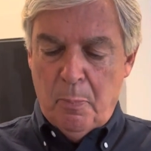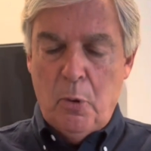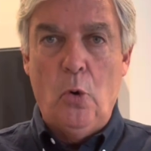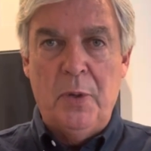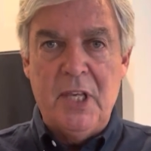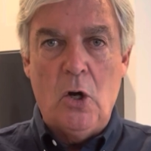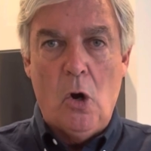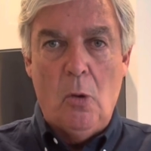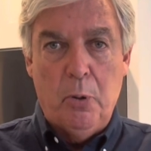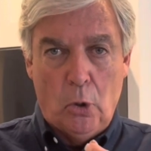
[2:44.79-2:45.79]
what they
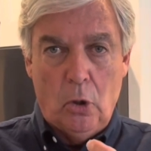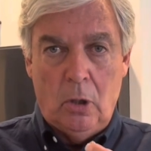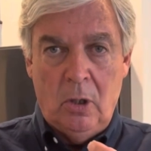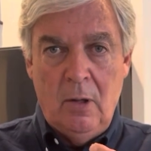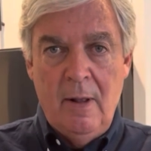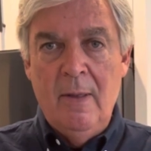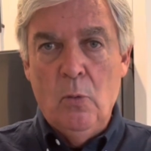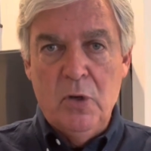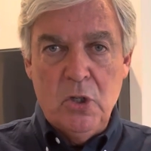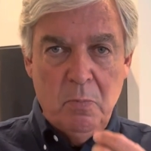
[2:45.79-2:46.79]
call pearl,
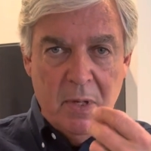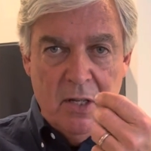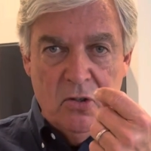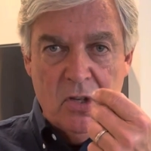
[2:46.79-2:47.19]
which means